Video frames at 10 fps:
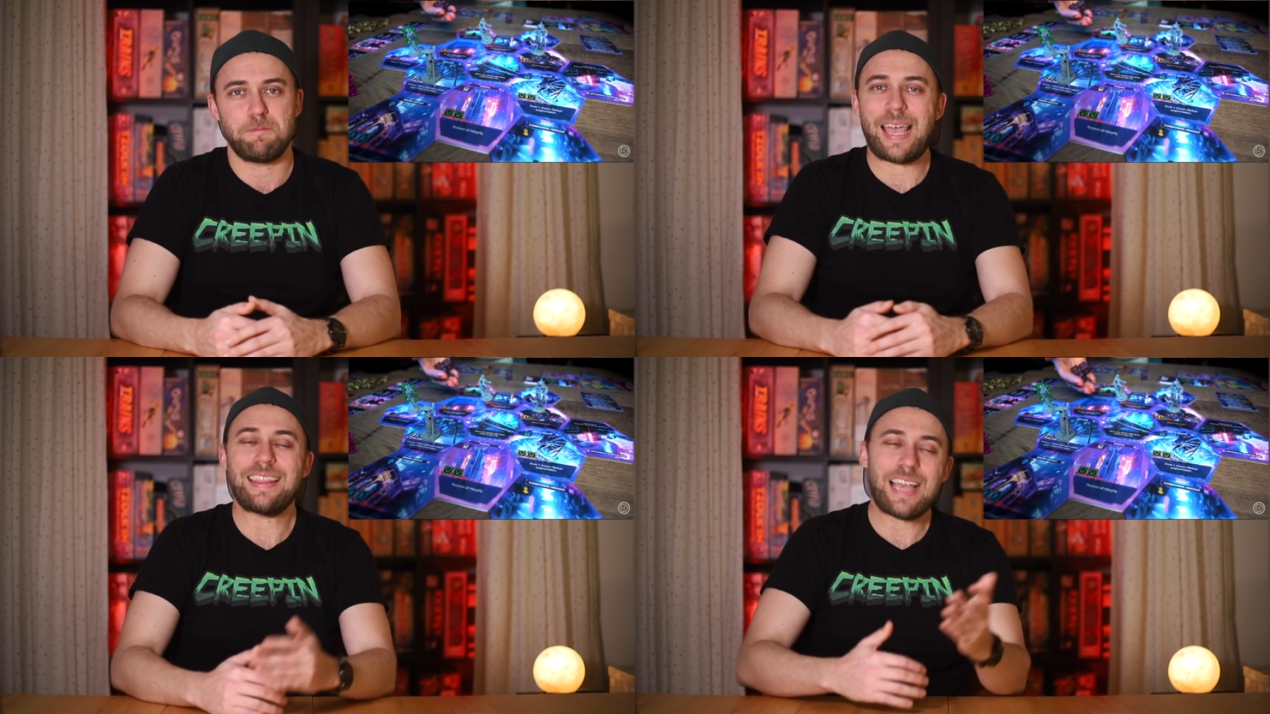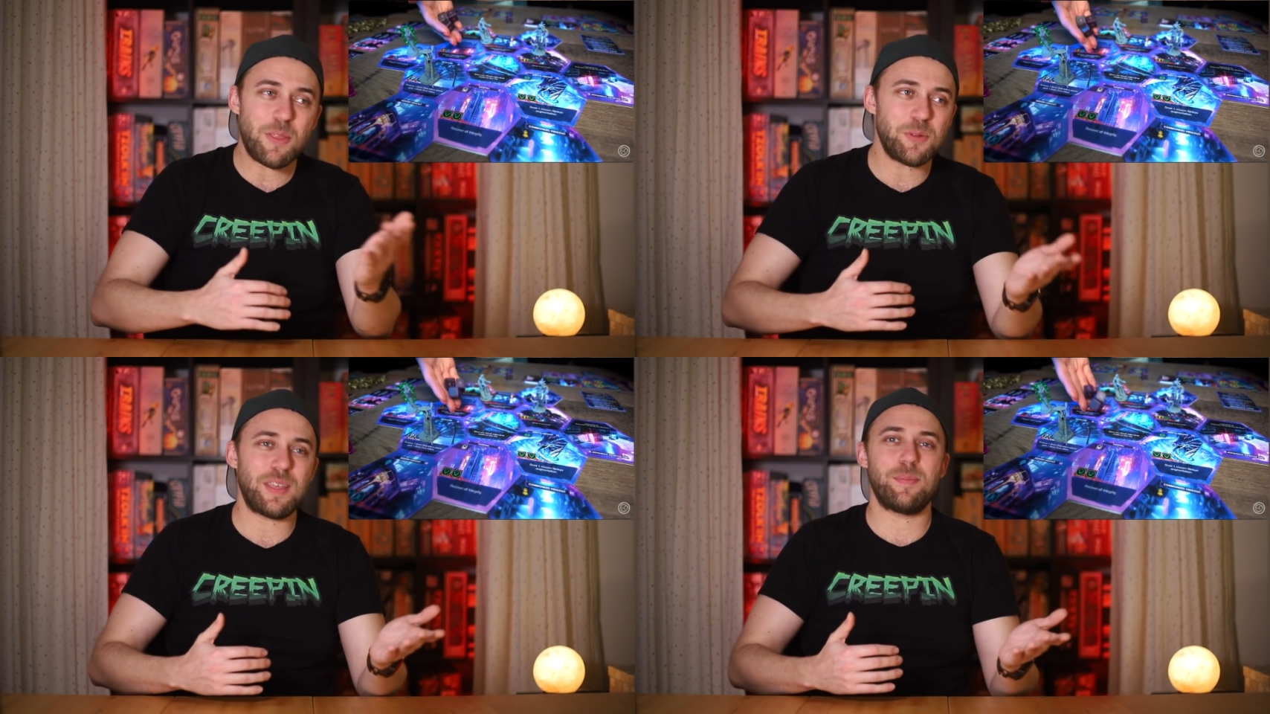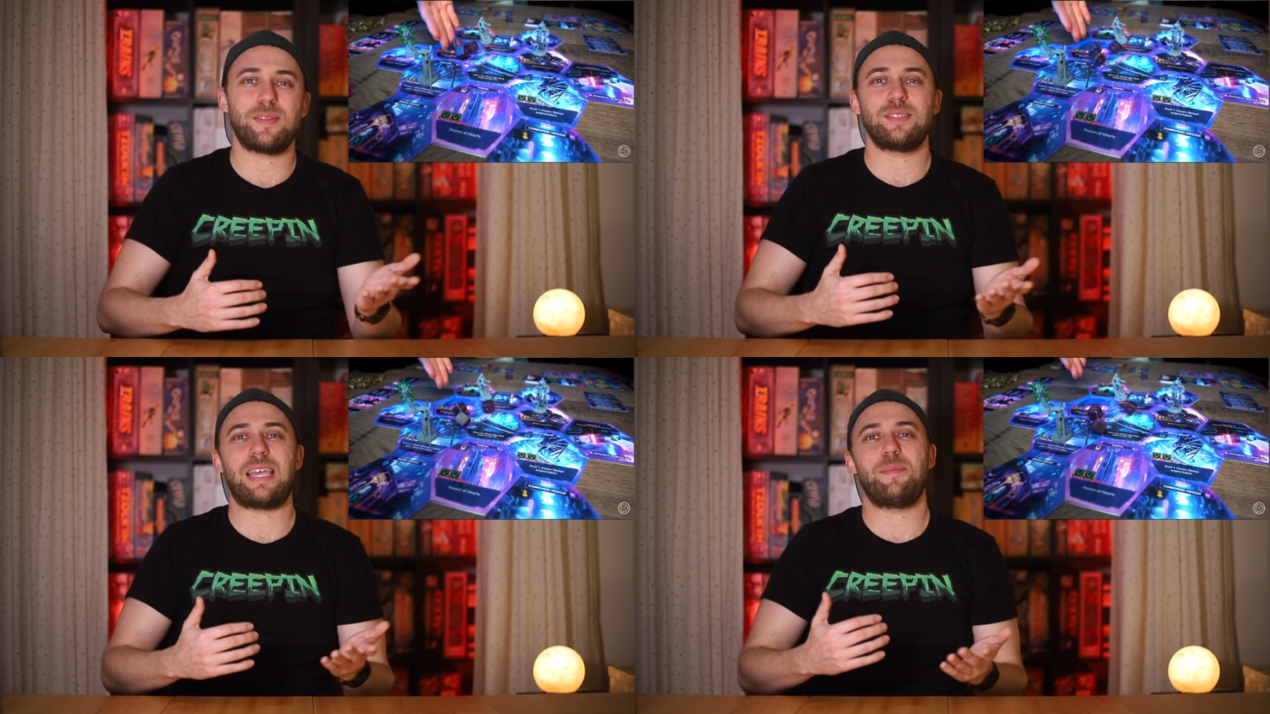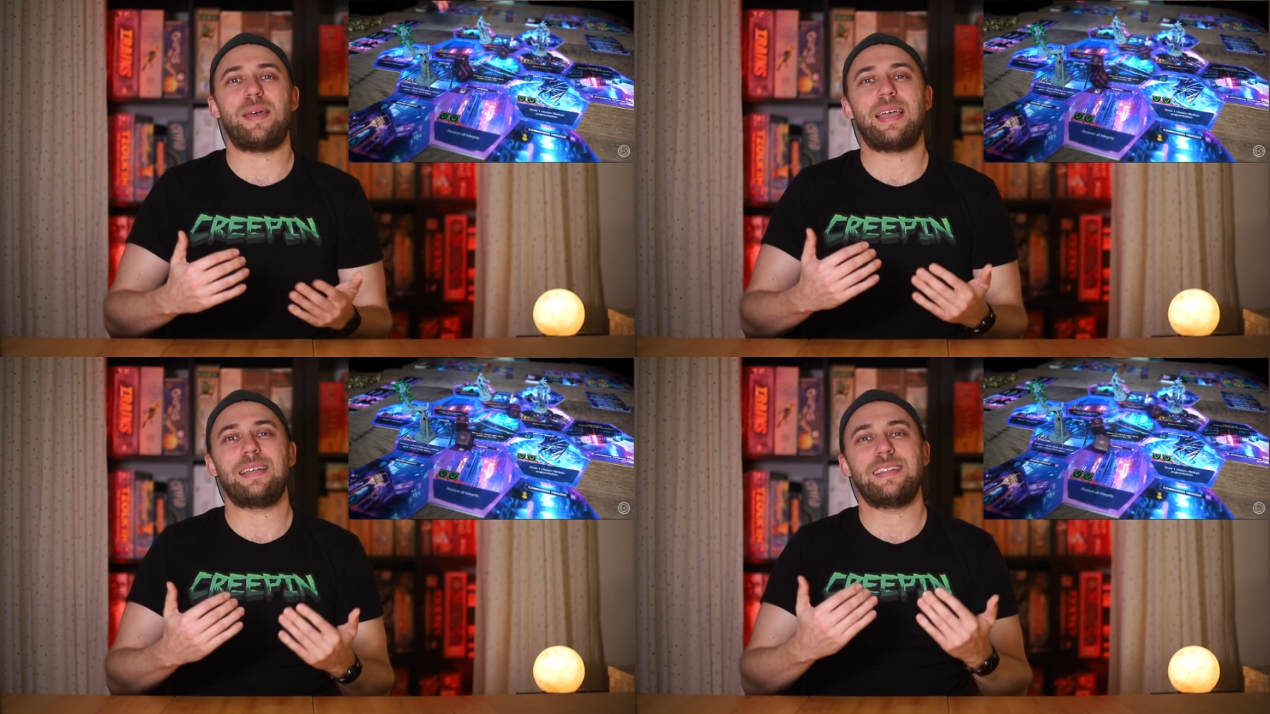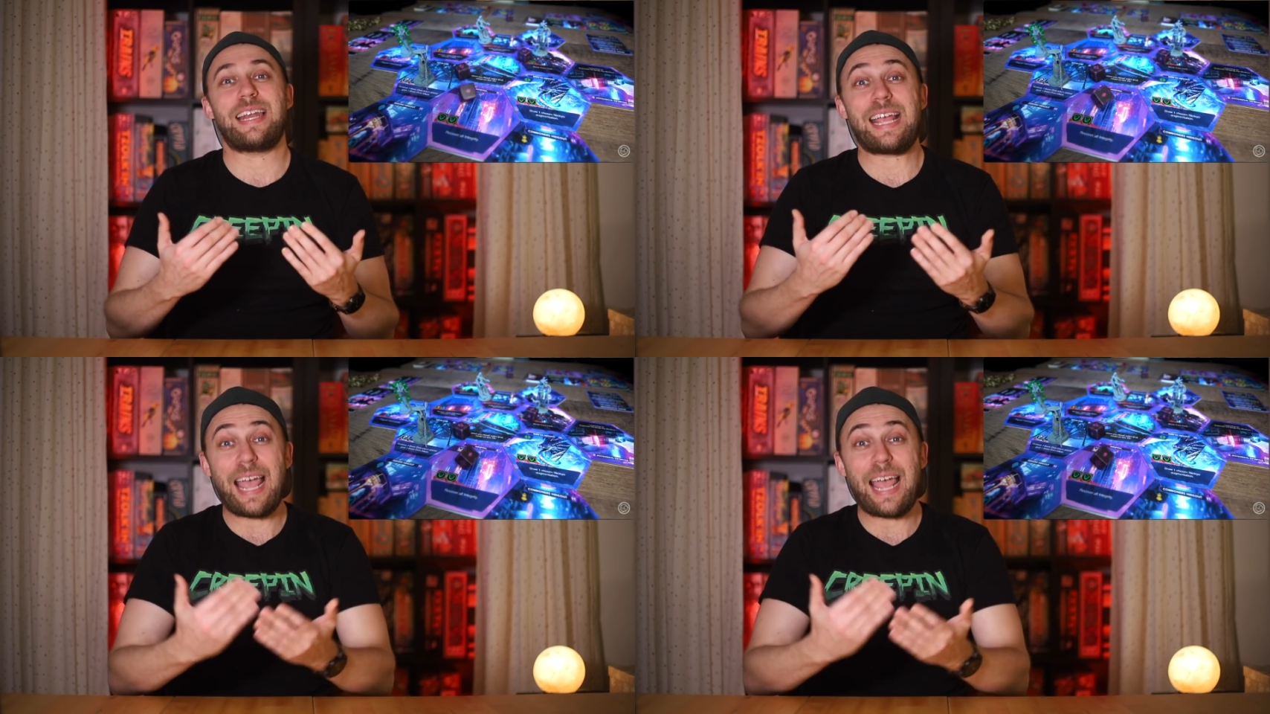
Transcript: And the other thing about this campaign that I